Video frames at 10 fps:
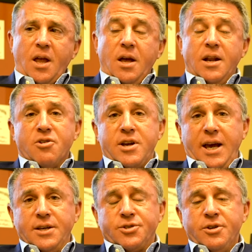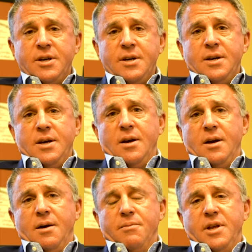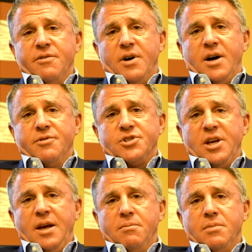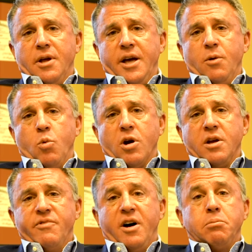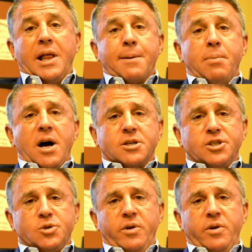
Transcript: Another case uh, that involve the same line of work involve black boxes.